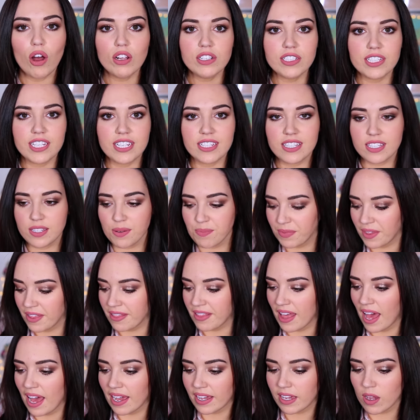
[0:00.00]
On to
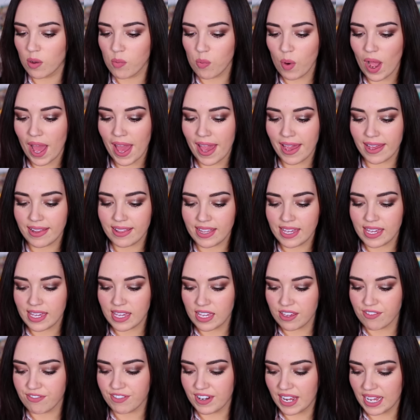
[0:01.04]
something that I can wear in the
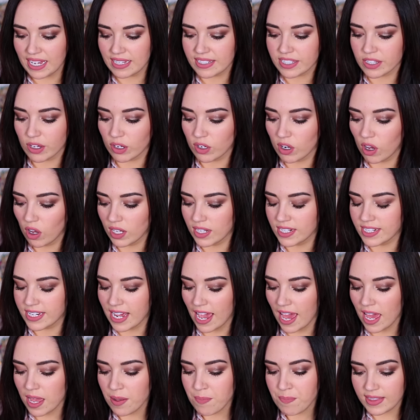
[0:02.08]
evenings on
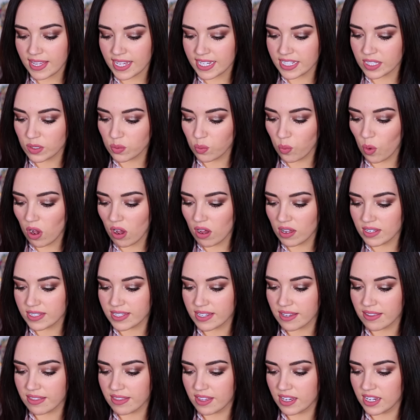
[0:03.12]
holiday. This
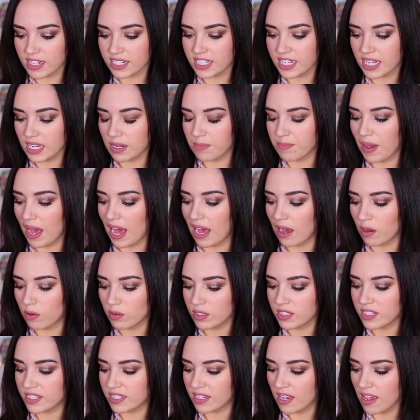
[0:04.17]
was £13
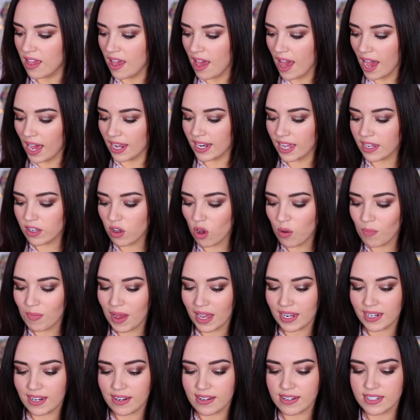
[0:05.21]
and I got
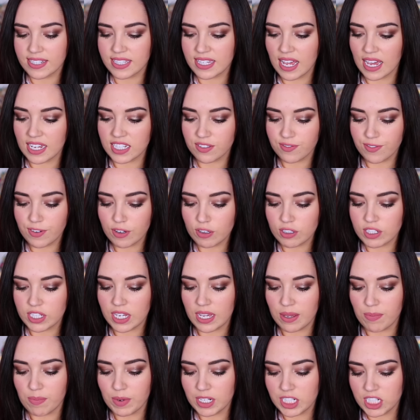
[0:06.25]
mine in a size
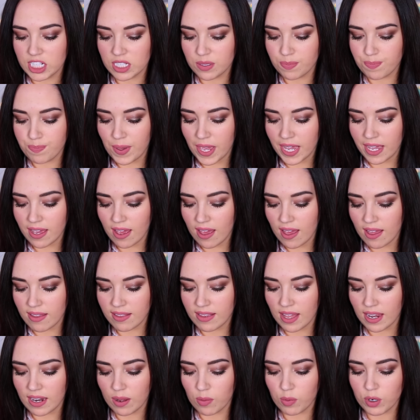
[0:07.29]
14, which is bigger
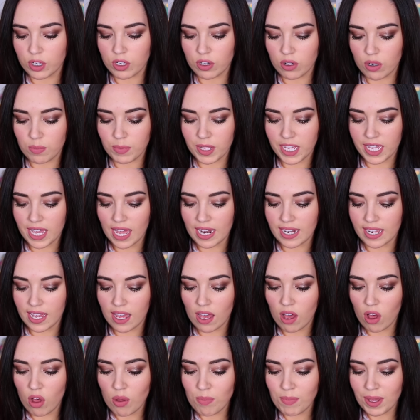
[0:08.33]
than I would normally get
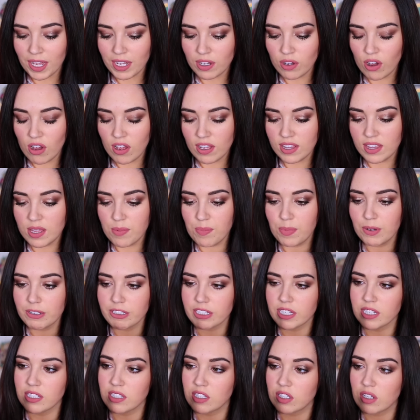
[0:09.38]
it. Oh my God, the
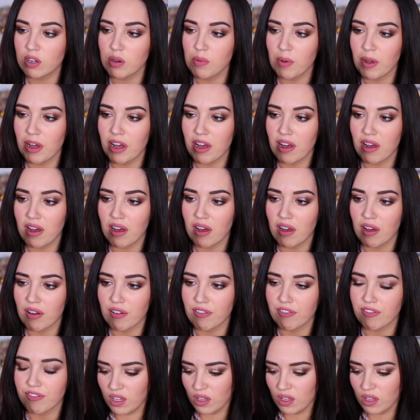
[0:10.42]
buttons come off.